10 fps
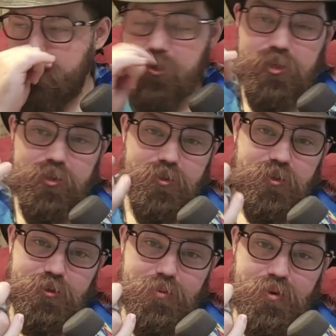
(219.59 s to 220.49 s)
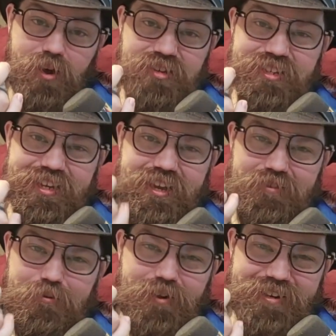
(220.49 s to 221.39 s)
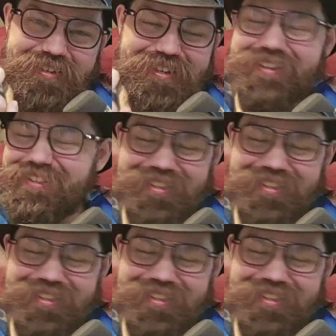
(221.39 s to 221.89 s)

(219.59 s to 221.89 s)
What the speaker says: which you'll be watching if you're watching